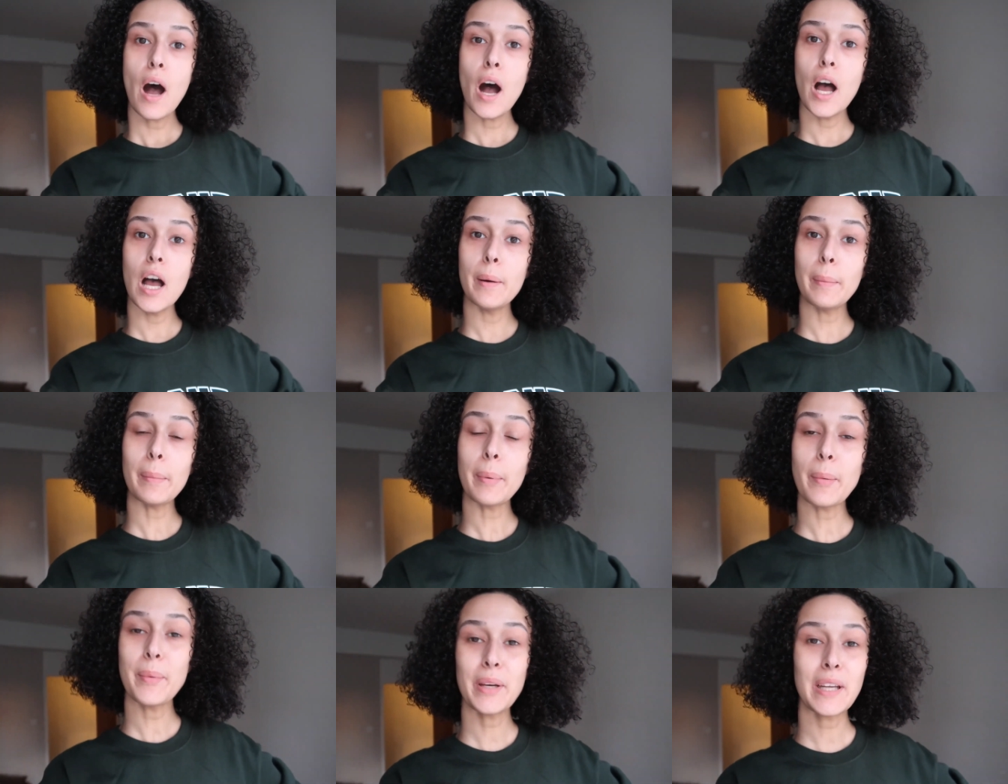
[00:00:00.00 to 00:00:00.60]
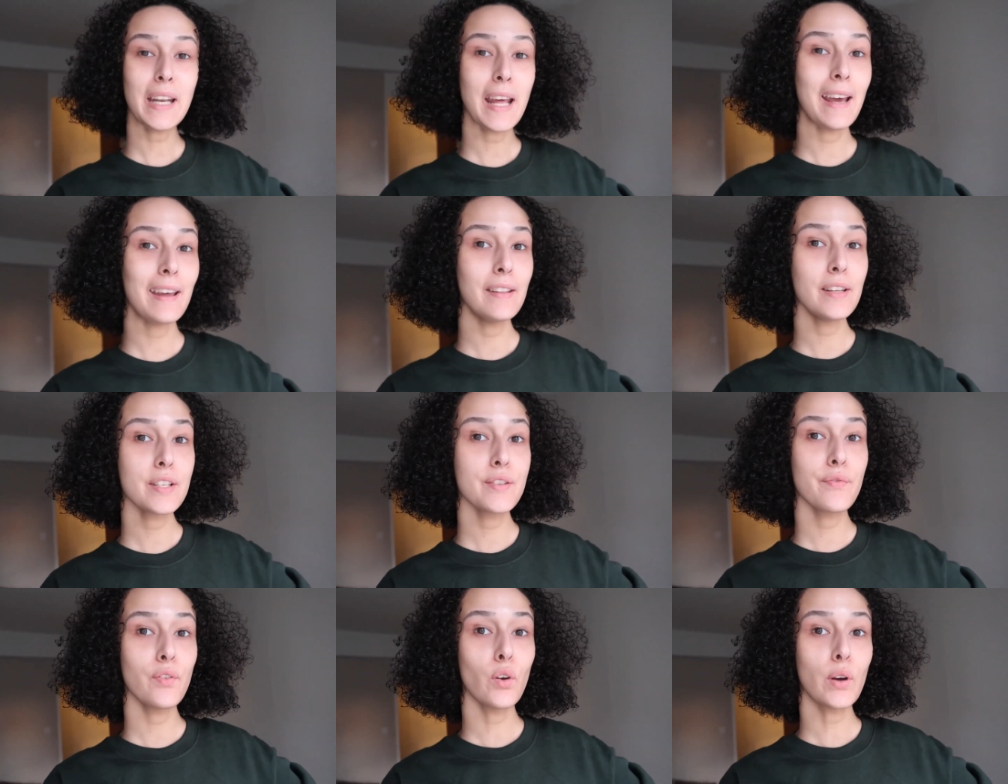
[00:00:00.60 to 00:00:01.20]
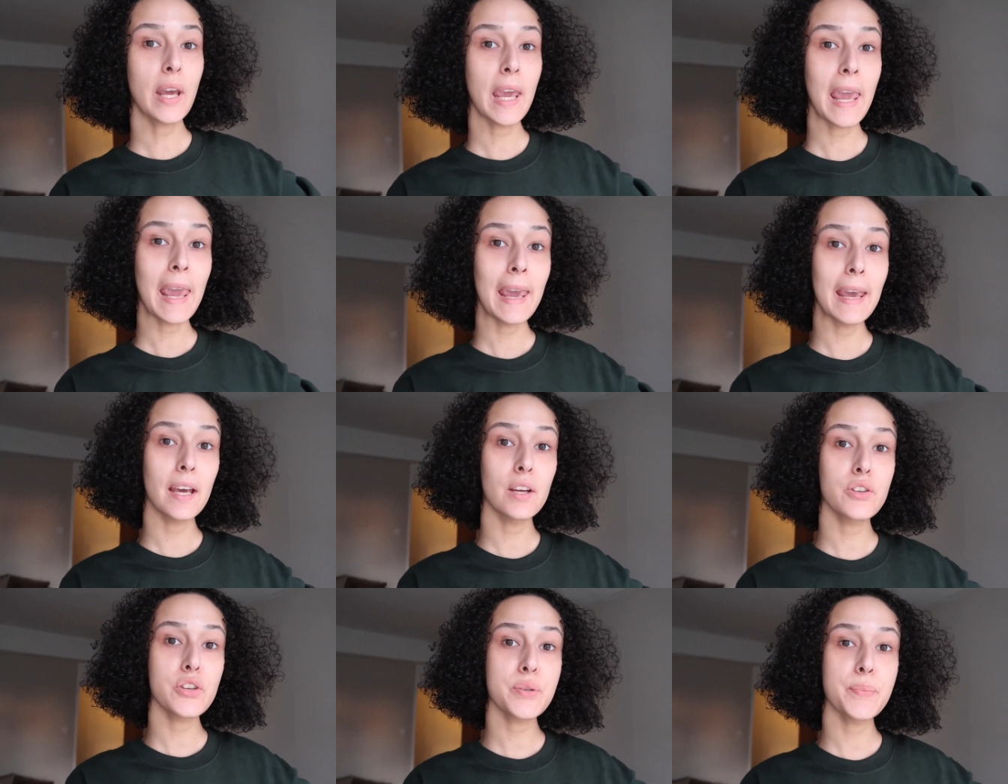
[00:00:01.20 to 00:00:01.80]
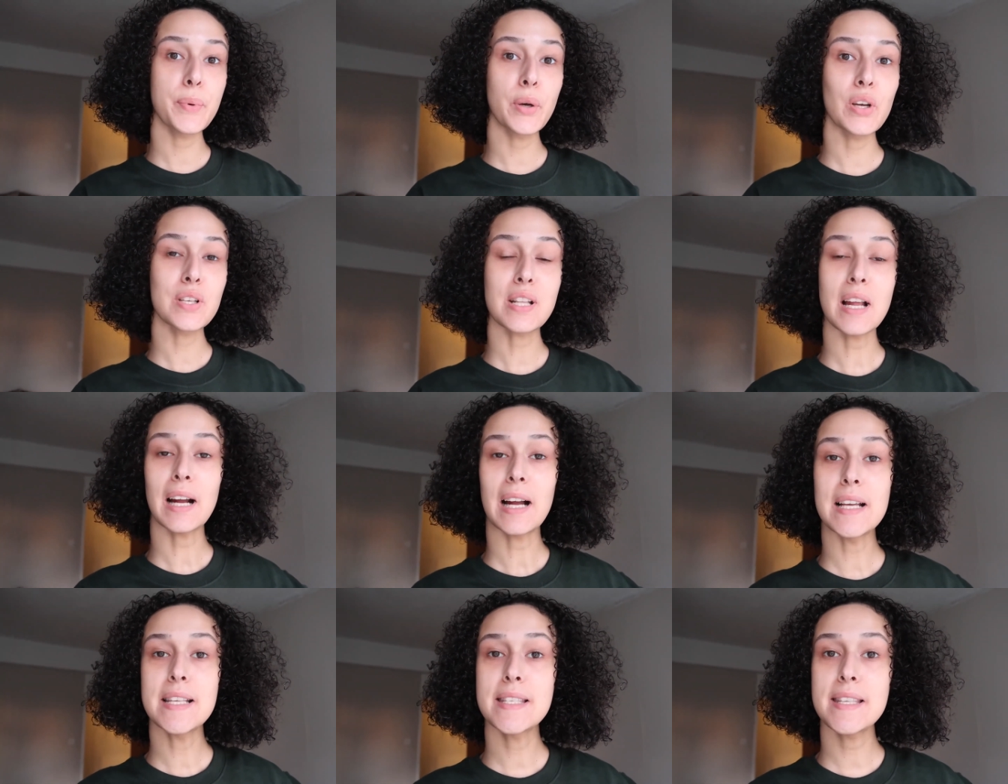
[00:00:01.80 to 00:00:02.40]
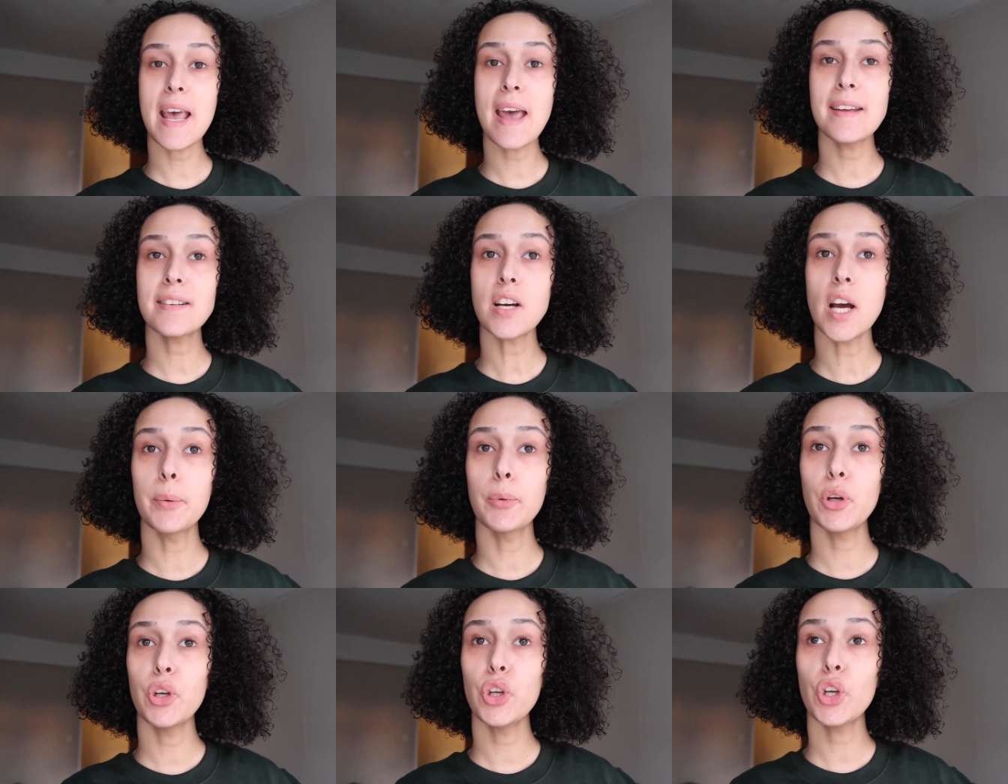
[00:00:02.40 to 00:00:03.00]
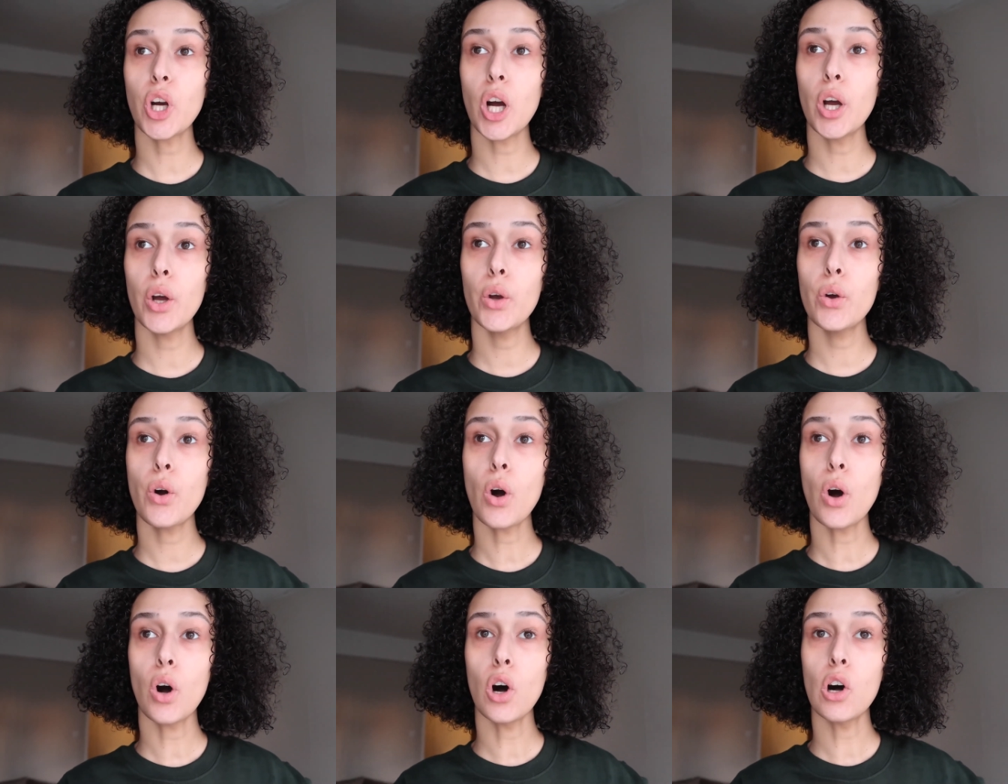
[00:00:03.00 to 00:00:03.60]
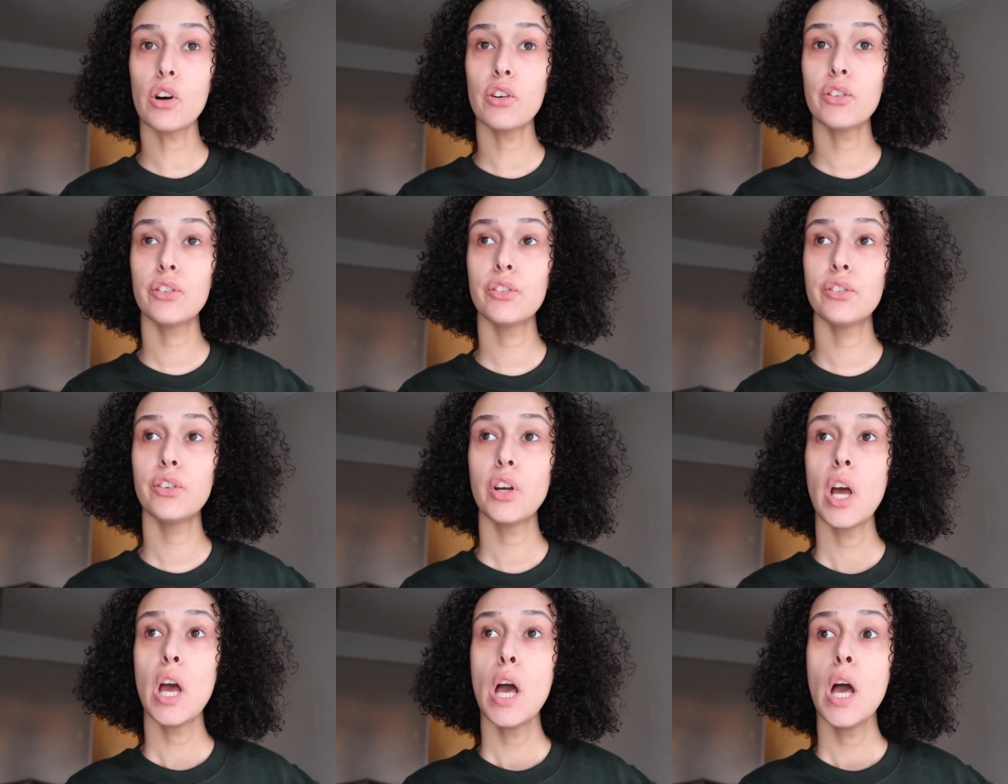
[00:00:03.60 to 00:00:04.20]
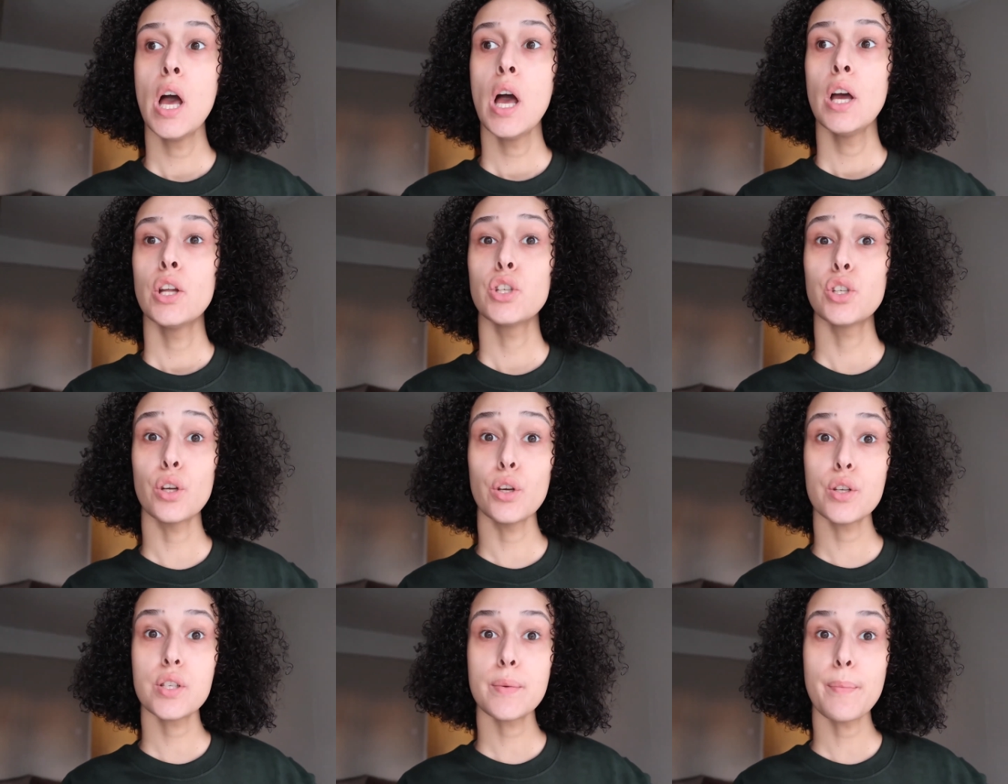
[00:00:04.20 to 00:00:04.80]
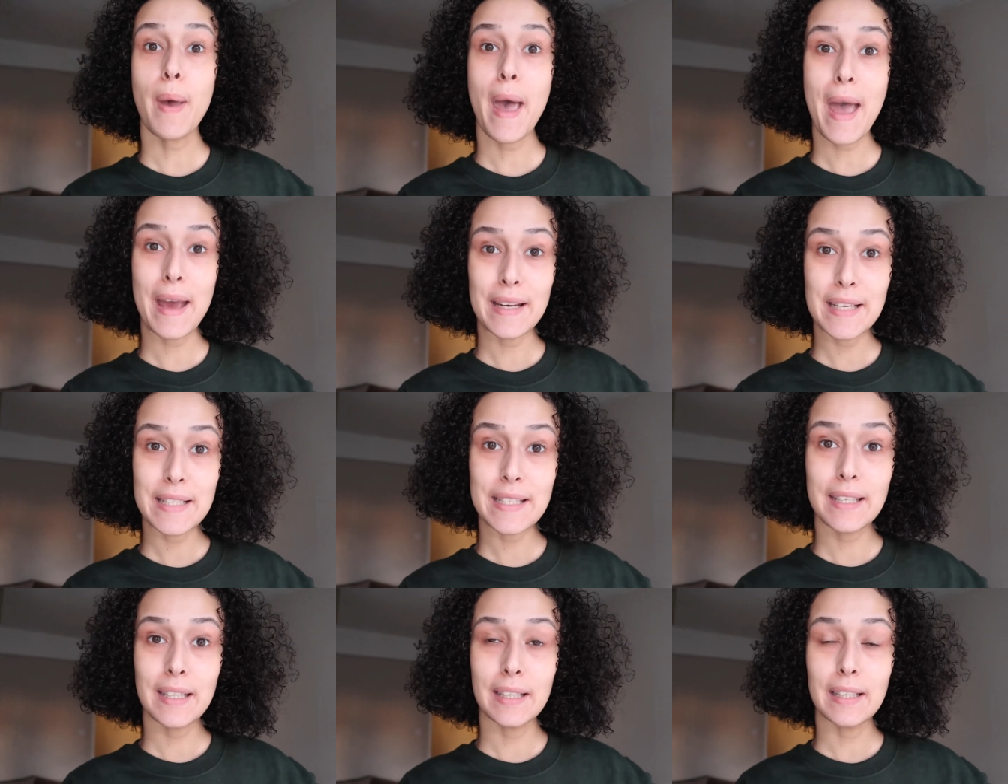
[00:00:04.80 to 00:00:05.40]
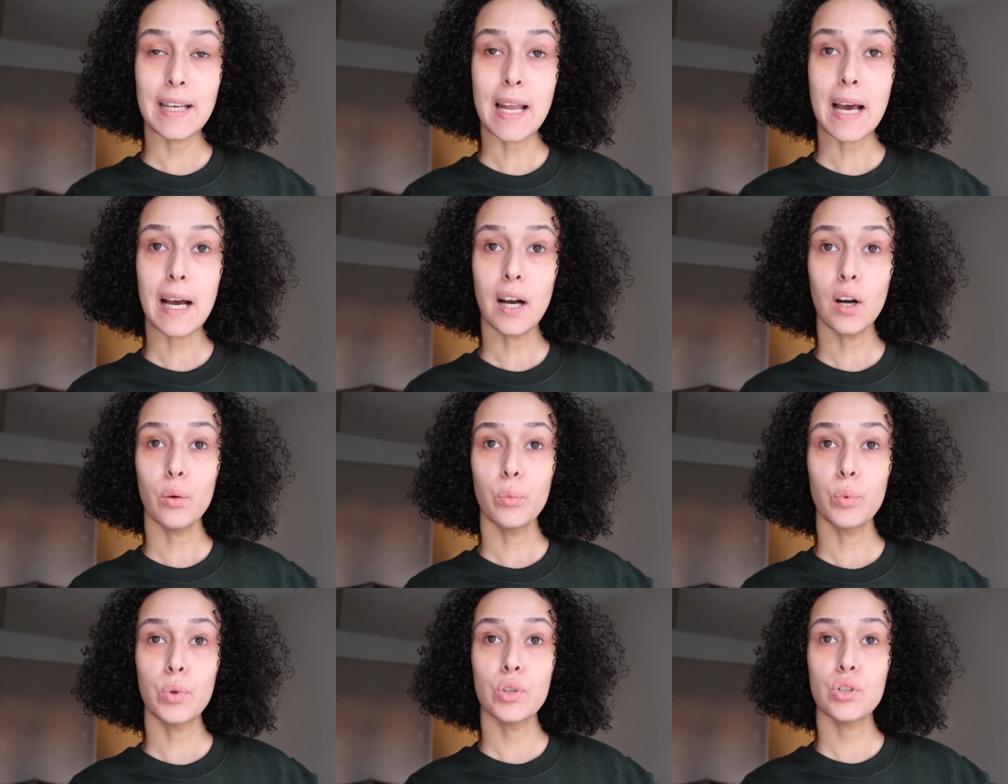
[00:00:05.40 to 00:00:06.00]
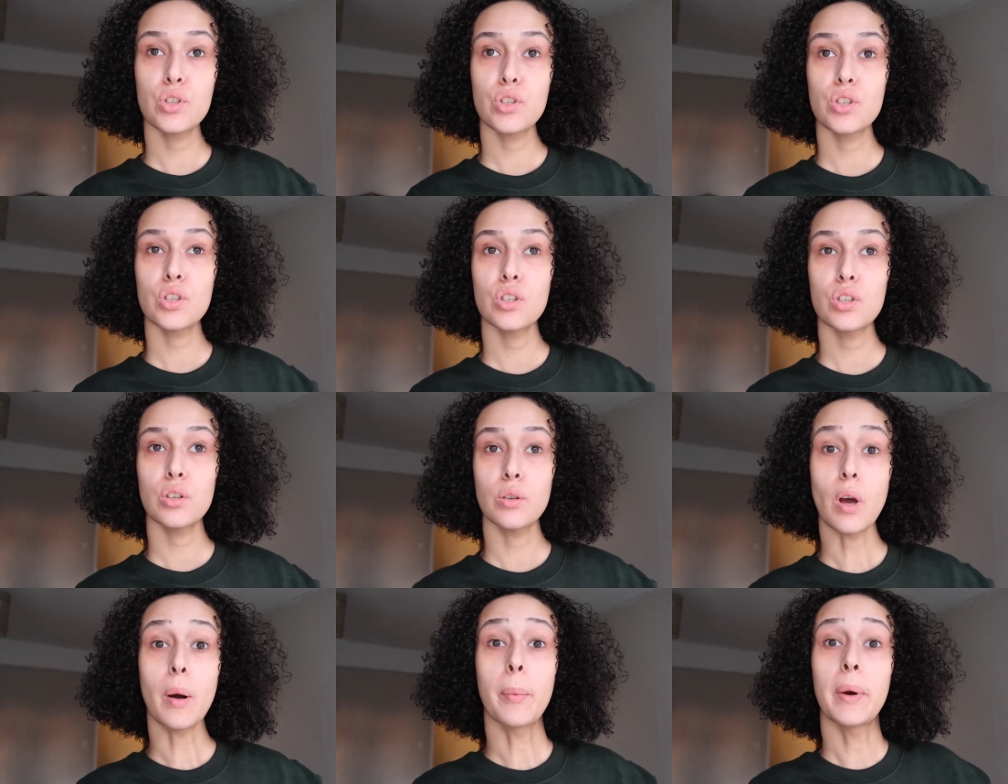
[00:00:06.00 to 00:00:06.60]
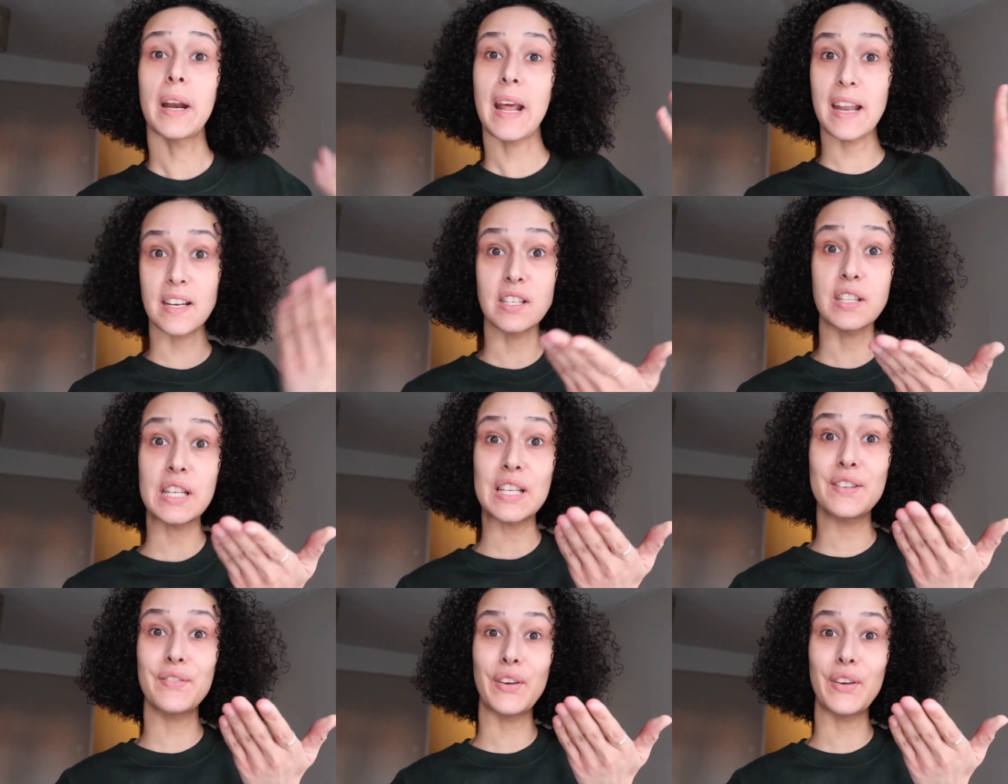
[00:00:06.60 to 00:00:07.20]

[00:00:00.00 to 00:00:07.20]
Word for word: i'm probably gonna end this vlog here just because like i said i'm gonna go off do some editing now which I'm going to edit this